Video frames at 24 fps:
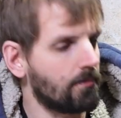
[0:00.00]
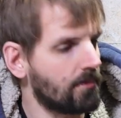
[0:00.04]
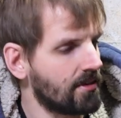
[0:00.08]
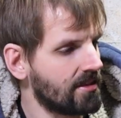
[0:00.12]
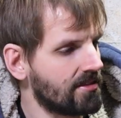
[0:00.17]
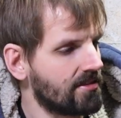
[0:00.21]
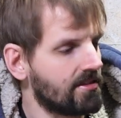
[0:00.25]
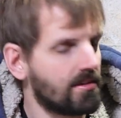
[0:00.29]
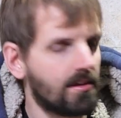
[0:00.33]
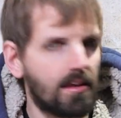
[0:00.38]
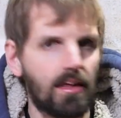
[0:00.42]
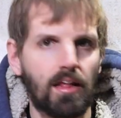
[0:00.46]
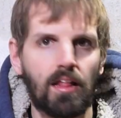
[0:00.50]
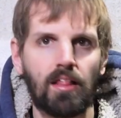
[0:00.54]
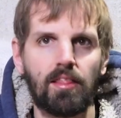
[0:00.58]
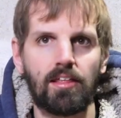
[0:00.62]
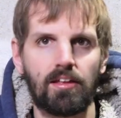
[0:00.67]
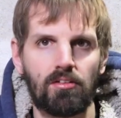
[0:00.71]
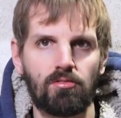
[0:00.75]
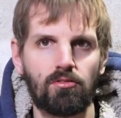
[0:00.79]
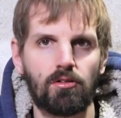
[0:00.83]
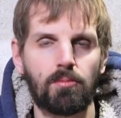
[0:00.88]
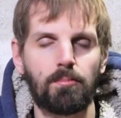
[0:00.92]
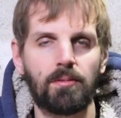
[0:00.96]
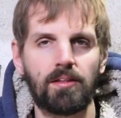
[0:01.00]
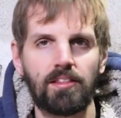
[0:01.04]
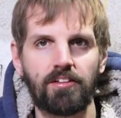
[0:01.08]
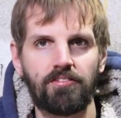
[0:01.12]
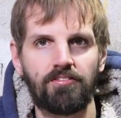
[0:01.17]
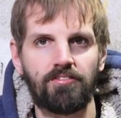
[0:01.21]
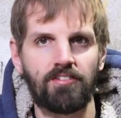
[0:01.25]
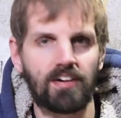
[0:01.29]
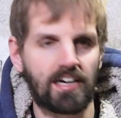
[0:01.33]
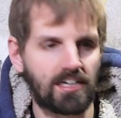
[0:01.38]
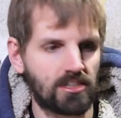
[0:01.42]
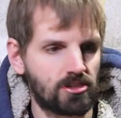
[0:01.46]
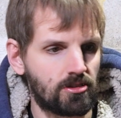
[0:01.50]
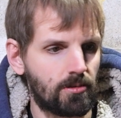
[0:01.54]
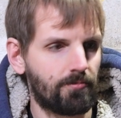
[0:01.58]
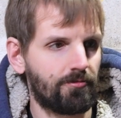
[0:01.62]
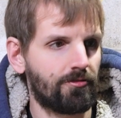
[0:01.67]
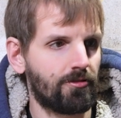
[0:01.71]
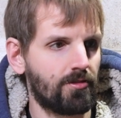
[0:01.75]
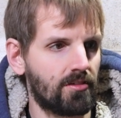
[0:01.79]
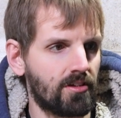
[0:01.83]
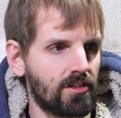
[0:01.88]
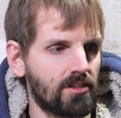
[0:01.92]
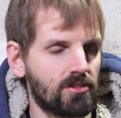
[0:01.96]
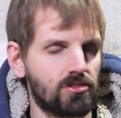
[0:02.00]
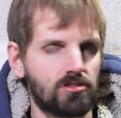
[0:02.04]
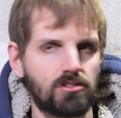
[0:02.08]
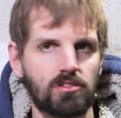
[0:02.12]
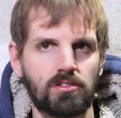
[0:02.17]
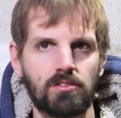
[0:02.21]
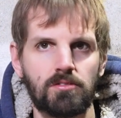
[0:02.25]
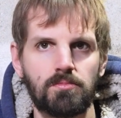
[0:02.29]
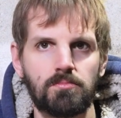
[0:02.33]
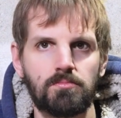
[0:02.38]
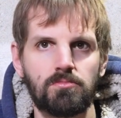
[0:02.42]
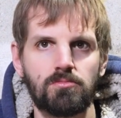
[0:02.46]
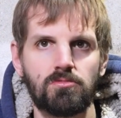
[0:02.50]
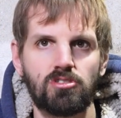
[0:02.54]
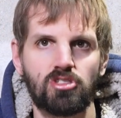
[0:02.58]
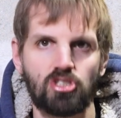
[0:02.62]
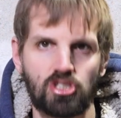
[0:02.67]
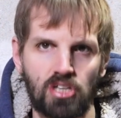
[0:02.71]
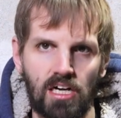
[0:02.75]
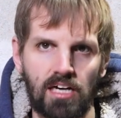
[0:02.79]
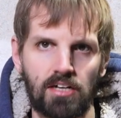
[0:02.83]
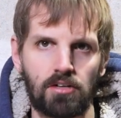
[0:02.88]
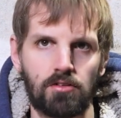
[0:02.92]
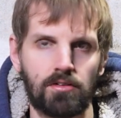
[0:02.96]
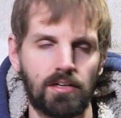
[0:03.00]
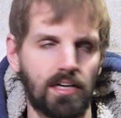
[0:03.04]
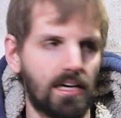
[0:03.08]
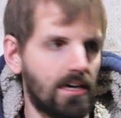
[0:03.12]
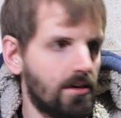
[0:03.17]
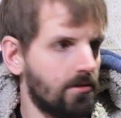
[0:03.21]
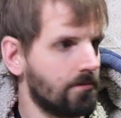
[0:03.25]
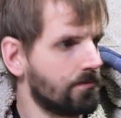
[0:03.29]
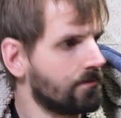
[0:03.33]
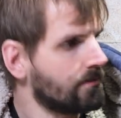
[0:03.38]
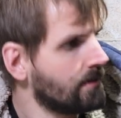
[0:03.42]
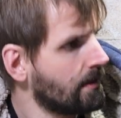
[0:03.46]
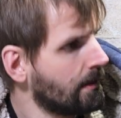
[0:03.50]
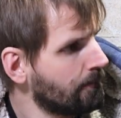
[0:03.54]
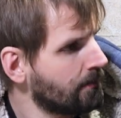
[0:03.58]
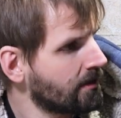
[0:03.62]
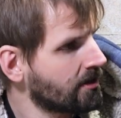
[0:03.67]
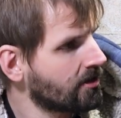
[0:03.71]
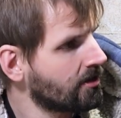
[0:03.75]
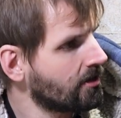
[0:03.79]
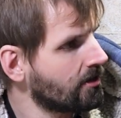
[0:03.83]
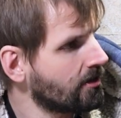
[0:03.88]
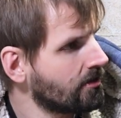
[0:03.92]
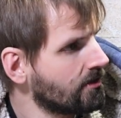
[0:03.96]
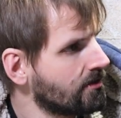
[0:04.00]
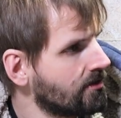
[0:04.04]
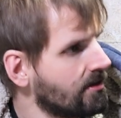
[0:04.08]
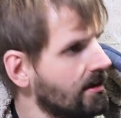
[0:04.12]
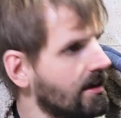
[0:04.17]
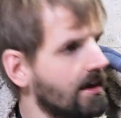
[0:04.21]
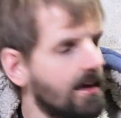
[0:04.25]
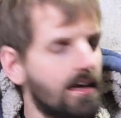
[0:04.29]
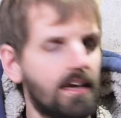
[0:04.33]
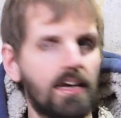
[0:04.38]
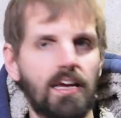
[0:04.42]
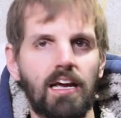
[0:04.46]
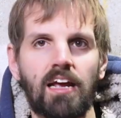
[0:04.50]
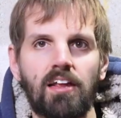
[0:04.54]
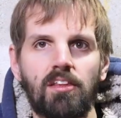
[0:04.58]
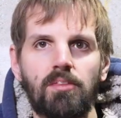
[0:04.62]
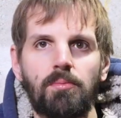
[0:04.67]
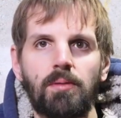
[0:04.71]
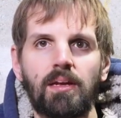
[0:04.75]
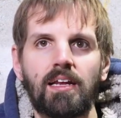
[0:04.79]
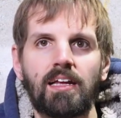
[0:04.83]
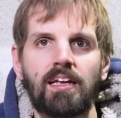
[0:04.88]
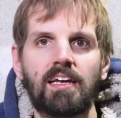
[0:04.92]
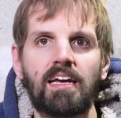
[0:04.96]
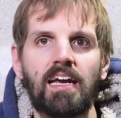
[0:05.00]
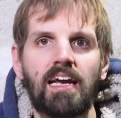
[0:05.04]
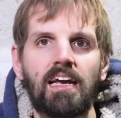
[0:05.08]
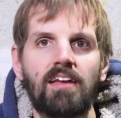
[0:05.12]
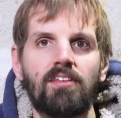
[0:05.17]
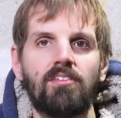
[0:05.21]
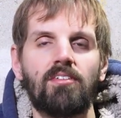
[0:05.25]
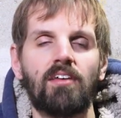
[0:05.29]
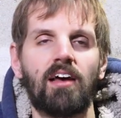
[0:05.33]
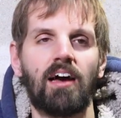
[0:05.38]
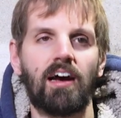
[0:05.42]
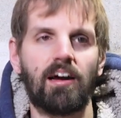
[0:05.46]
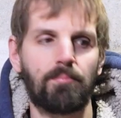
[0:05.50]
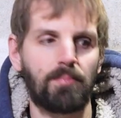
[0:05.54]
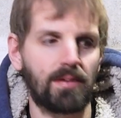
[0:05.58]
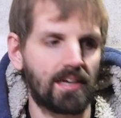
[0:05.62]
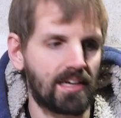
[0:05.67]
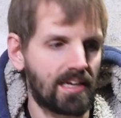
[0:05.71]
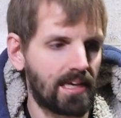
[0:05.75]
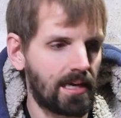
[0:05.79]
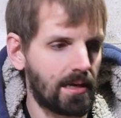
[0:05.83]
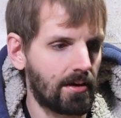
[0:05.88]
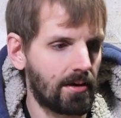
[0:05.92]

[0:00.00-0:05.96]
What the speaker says: But this will be the flagship for this channel now, because it's been a case I've been